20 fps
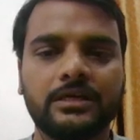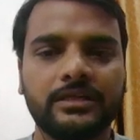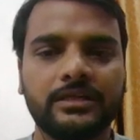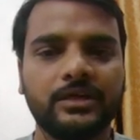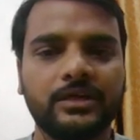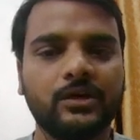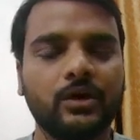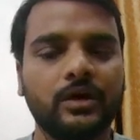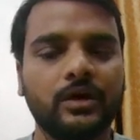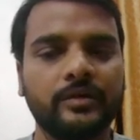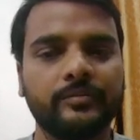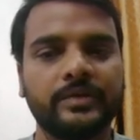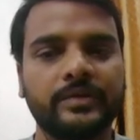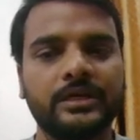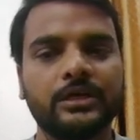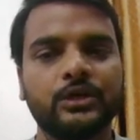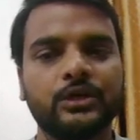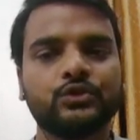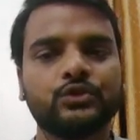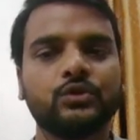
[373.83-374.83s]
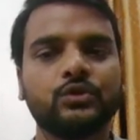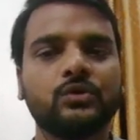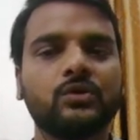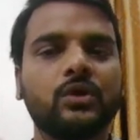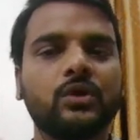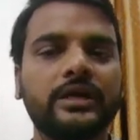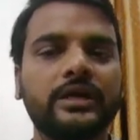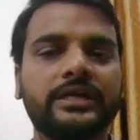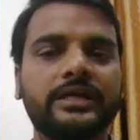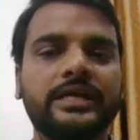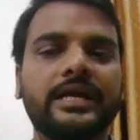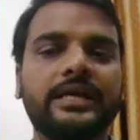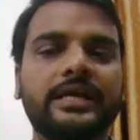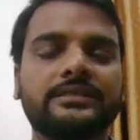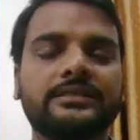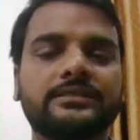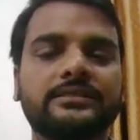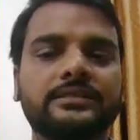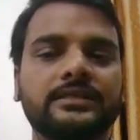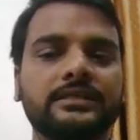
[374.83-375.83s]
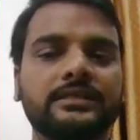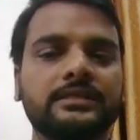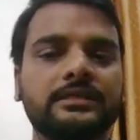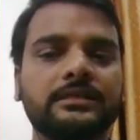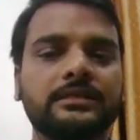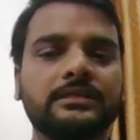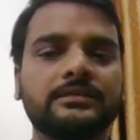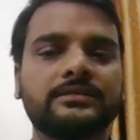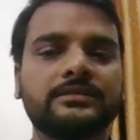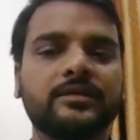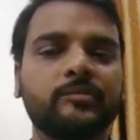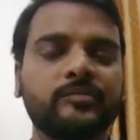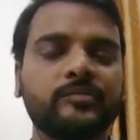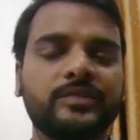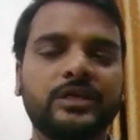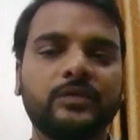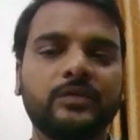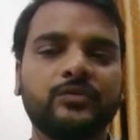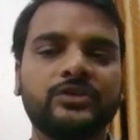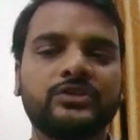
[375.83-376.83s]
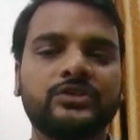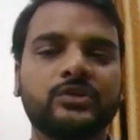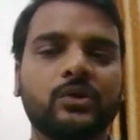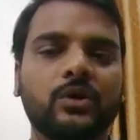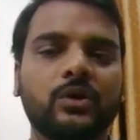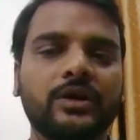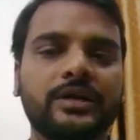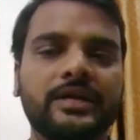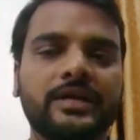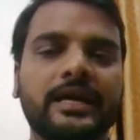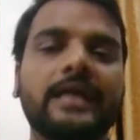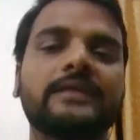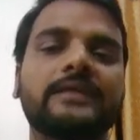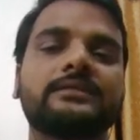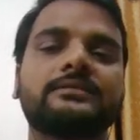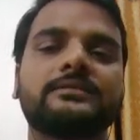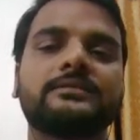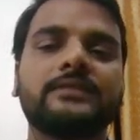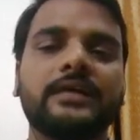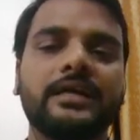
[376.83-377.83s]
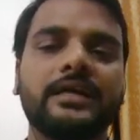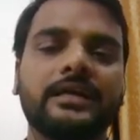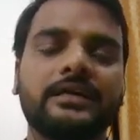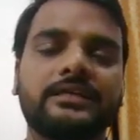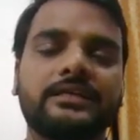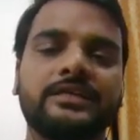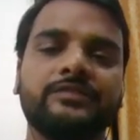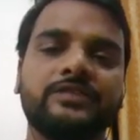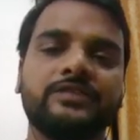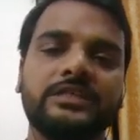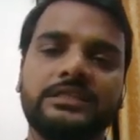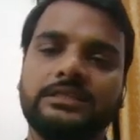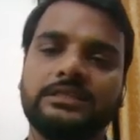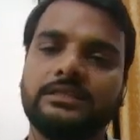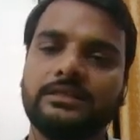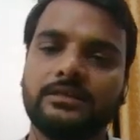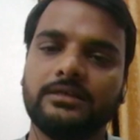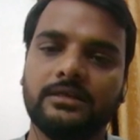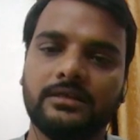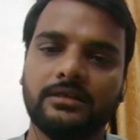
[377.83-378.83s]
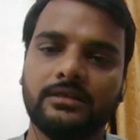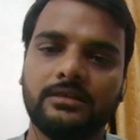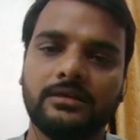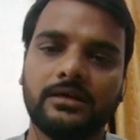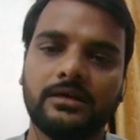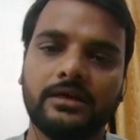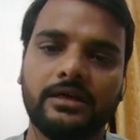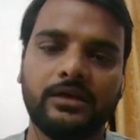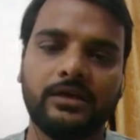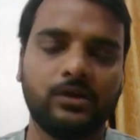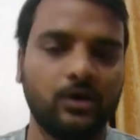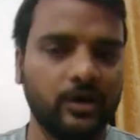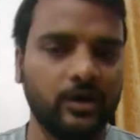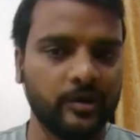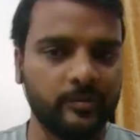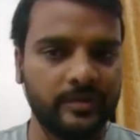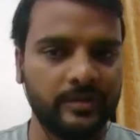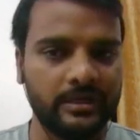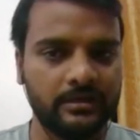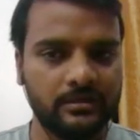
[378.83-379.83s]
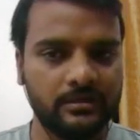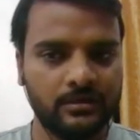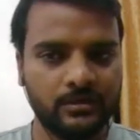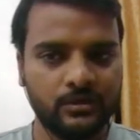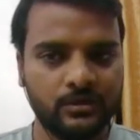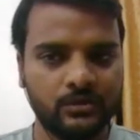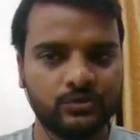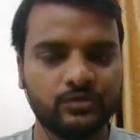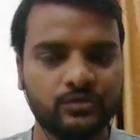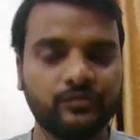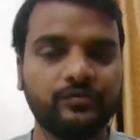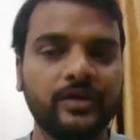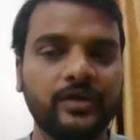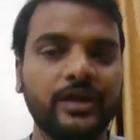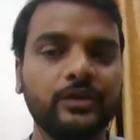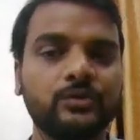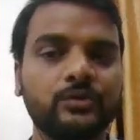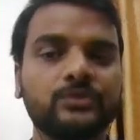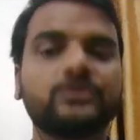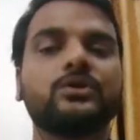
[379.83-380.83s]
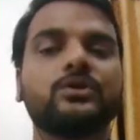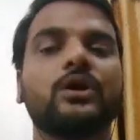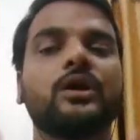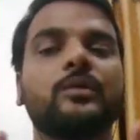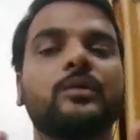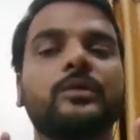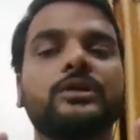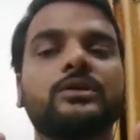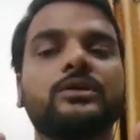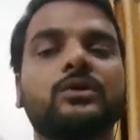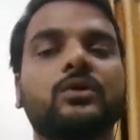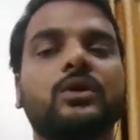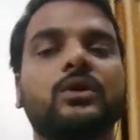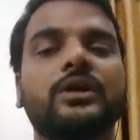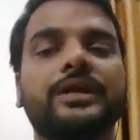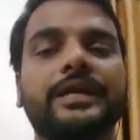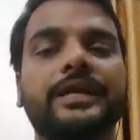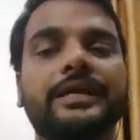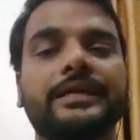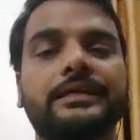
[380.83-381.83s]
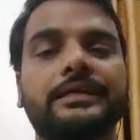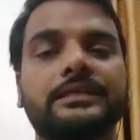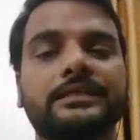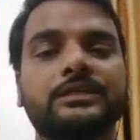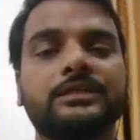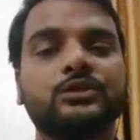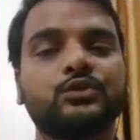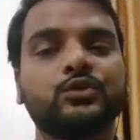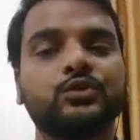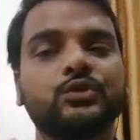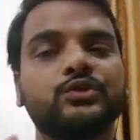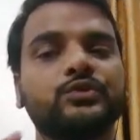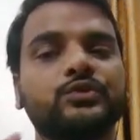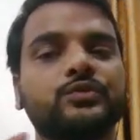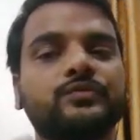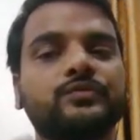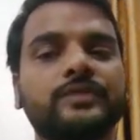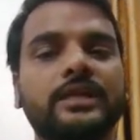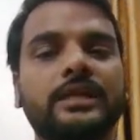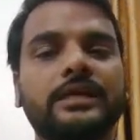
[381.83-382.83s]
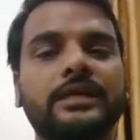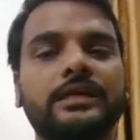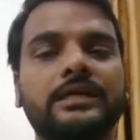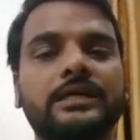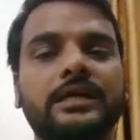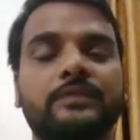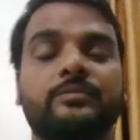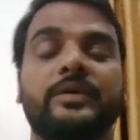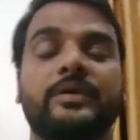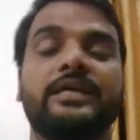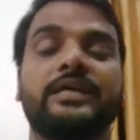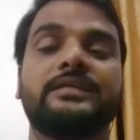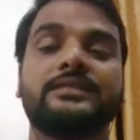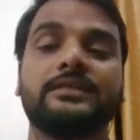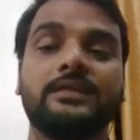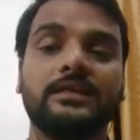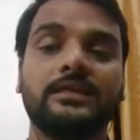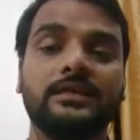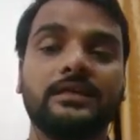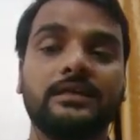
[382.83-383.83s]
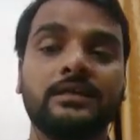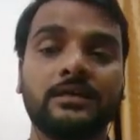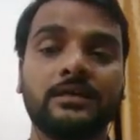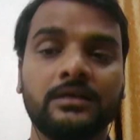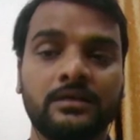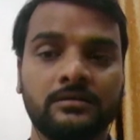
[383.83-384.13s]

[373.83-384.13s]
the economy. So contradictory, something which contracts the activity in the economy. So when you talk about the contradictory, so you will basically